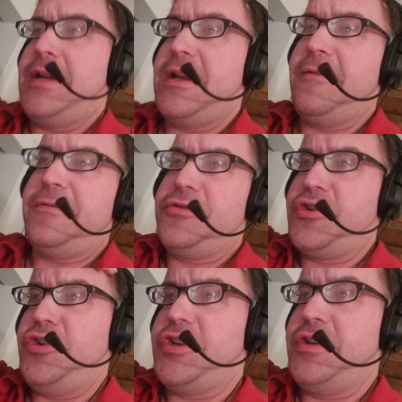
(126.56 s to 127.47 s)
kind of feels
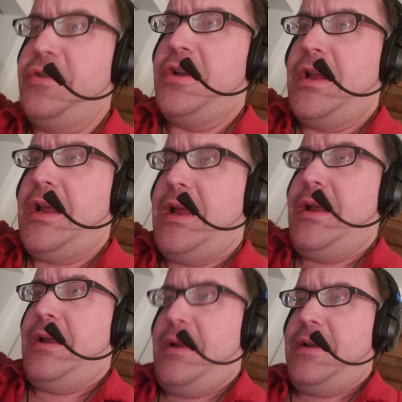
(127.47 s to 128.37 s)
good.
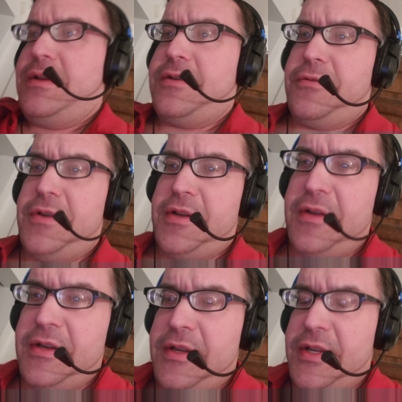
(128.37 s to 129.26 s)
The only
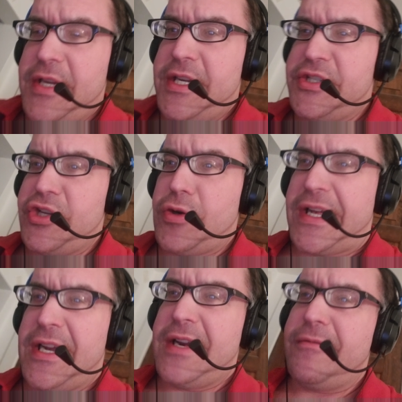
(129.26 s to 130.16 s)
thing is, though, I
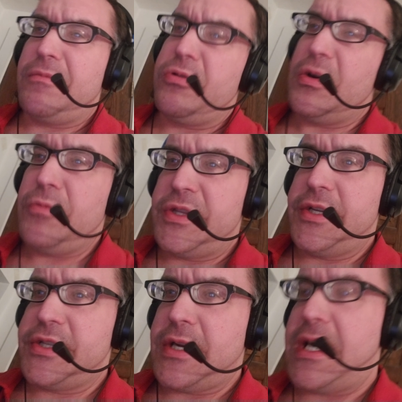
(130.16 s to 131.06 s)
kind of have a problem with
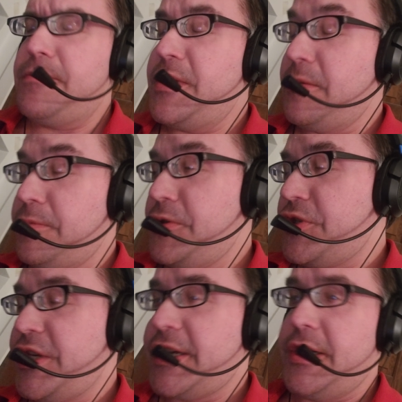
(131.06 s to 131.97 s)
this. I'm being
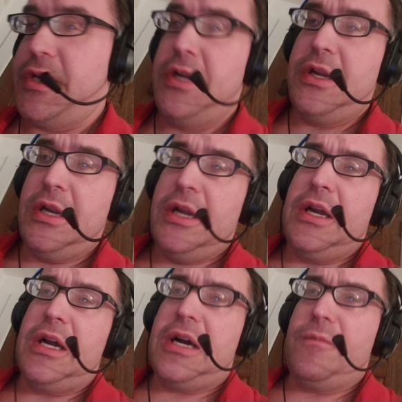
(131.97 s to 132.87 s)
appreciated
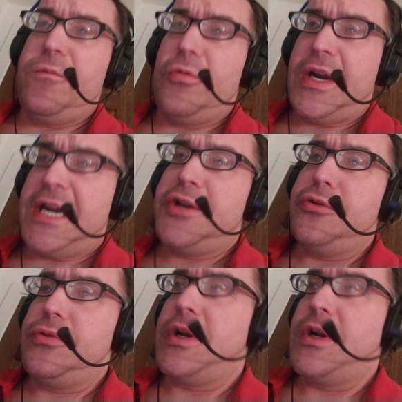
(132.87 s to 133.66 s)
um, for what I do,